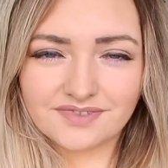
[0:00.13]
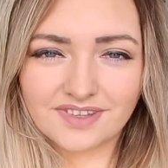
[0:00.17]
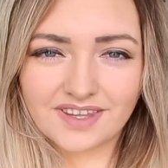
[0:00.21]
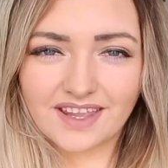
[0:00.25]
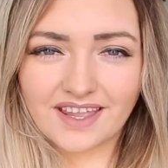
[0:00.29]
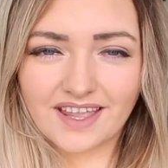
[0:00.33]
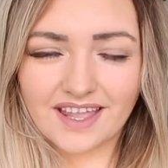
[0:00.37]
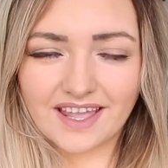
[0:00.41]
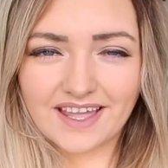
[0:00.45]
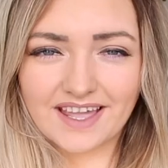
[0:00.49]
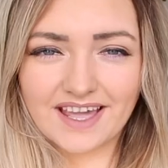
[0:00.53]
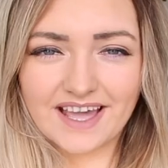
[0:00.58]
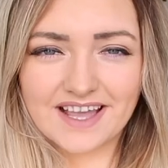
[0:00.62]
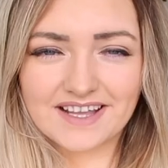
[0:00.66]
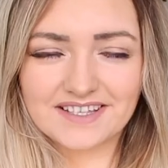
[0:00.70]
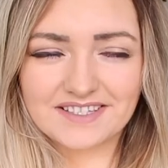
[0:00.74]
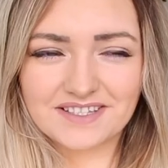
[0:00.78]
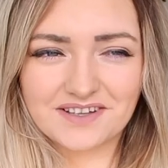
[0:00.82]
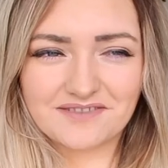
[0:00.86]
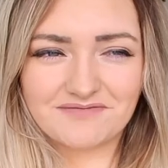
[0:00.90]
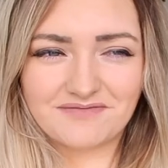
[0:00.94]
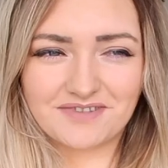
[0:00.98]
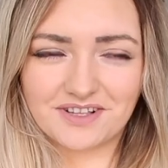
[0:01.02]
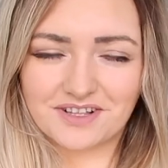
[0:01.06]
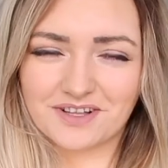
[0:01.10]
Hey guys,
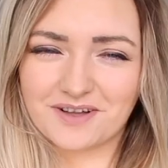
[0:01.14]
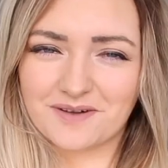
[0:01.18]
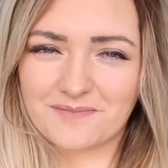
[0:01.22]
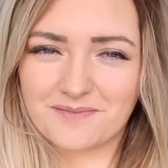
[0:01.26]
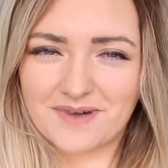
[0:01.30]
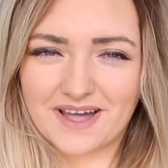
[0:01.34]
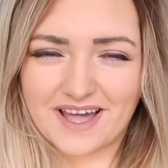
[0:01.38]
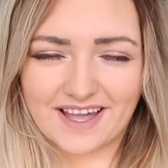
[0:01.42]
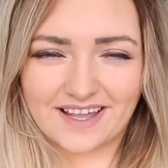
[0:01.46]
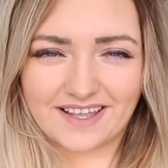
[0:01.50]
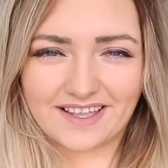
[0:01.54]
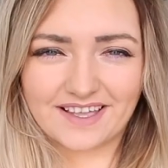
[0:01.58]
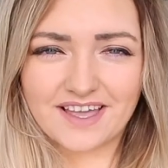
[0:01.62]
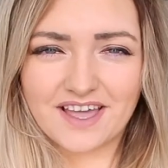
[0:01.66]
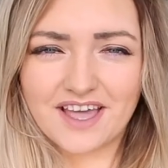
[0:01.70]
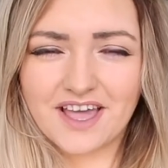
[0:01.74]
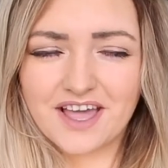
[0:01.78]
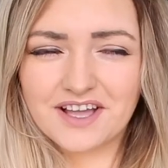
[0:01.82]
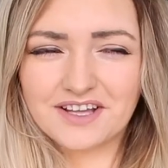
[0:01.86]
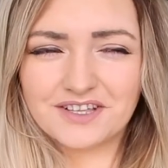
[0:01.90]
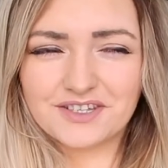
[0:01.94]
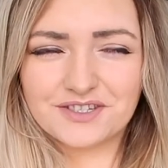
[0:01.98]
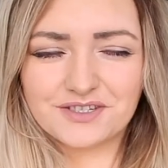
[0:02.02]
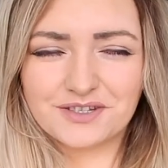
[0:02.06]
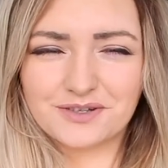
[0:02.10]
and welcome back.
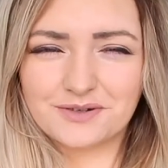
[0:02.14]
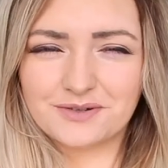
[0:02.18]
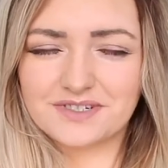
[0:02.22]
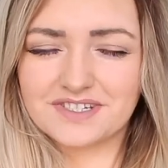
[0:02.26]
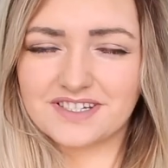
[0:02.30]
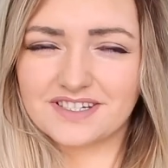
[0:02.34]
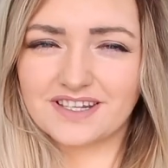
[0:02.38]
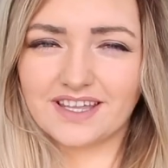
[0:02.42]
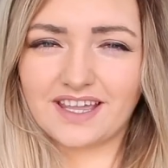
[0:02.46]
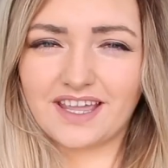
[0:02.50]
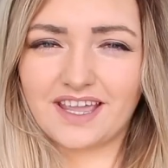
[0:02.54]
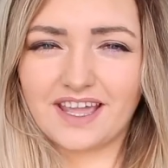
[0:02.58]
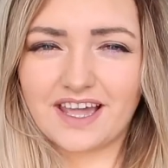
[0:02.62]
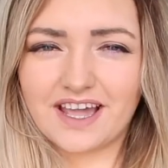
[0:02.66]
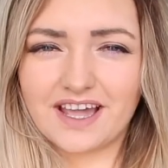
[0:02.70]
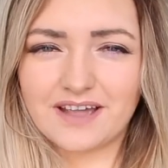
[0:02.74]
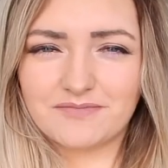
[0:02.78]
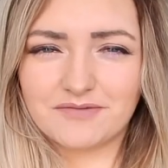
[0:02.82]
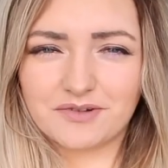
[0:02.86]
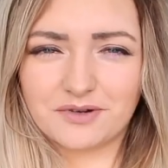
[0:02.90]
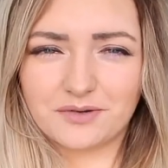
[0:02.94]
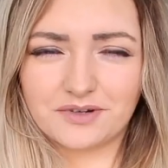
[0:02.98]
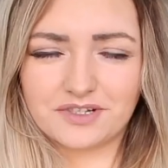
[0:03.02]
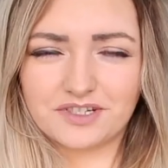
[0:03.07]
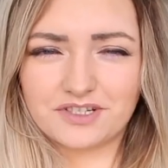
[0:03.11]
So today
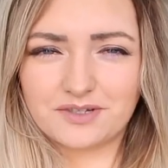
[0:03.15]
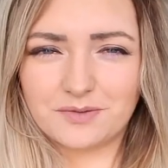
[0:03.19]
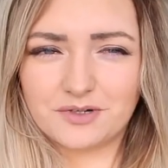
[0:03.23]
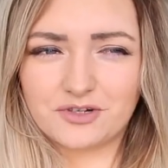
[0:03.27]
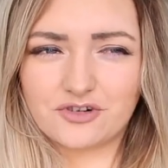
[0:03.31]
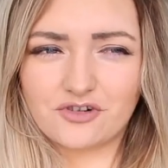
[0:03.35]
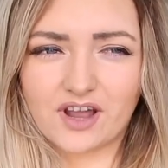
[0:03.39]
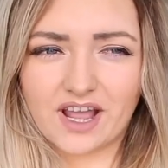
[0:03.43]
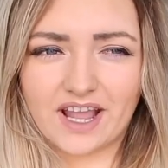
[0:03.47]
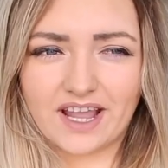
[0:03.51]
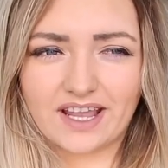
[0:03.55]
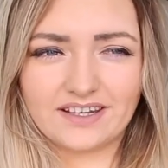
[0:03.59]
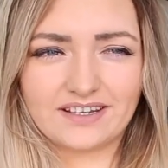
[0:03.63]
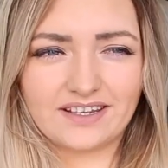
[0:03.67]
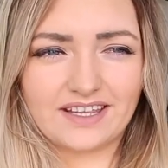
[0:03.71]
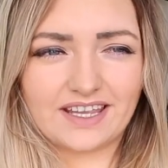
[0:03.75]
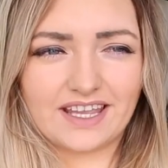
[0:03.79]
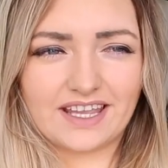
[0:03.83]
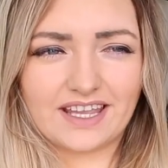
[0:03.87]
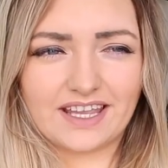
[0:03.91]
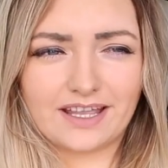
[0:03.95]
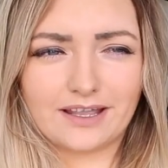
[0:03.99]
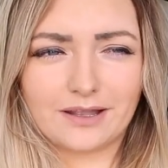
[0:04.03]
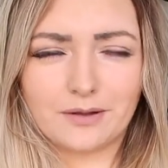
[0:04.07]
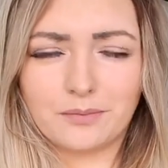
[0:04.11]
I'm going to be trying
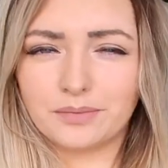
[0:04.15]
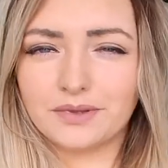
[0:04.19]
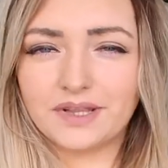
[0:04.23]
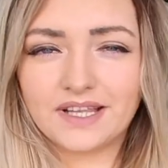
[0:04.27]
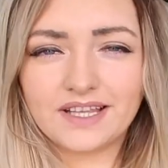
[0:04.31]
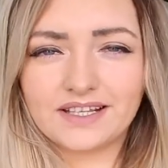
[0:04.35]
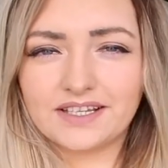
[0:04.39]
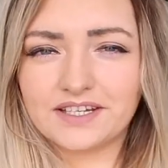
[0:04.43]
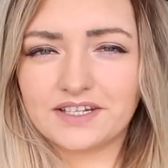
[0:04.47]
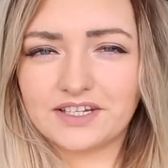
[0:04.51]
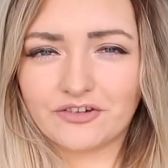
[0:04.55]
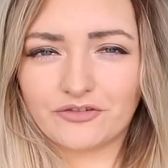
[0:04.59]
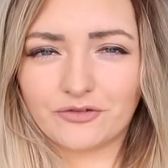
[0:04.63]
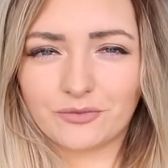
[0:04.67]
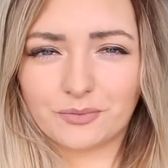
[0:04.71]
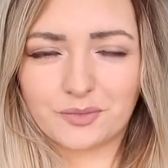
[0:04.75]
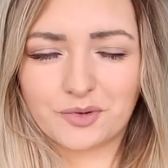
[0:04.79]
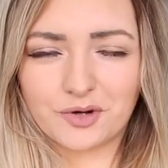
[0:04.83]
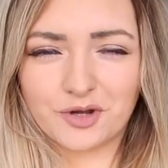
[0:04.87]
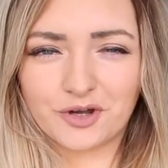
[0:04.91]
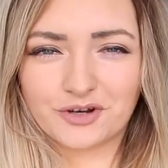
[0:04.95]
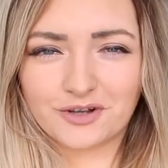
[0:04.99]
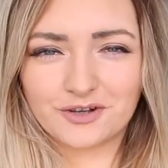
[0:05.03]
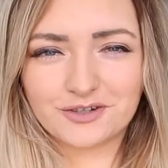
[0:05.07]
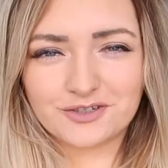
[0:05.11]
a completely different
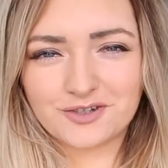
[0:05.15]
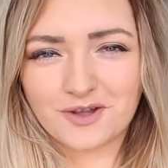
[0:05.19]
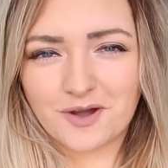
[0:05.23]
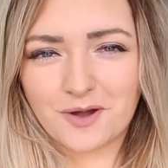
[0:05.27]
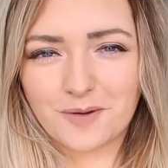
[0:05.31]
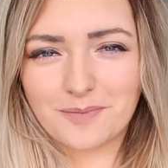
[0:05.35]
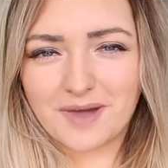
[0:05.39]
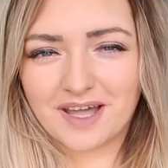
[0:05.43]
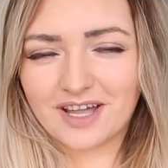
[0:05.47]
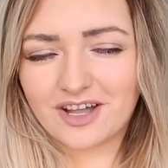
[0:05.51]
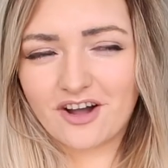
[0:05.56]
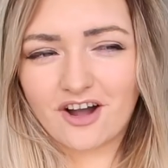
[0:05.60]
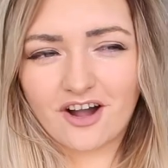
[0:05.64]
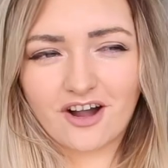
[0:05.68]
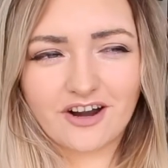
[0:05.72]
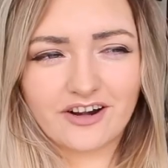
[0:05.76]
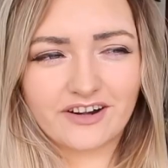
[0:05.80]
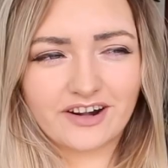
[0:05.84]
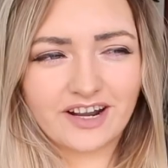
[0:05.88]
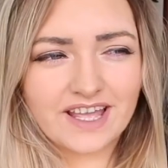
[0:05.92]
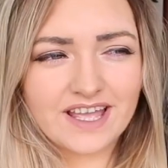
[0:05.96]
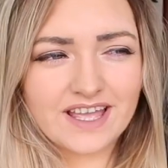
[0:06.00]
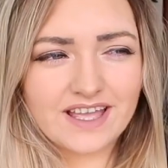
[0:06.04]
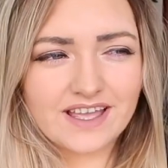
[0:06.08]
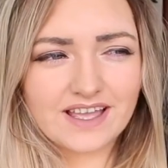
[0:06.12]
product on my car.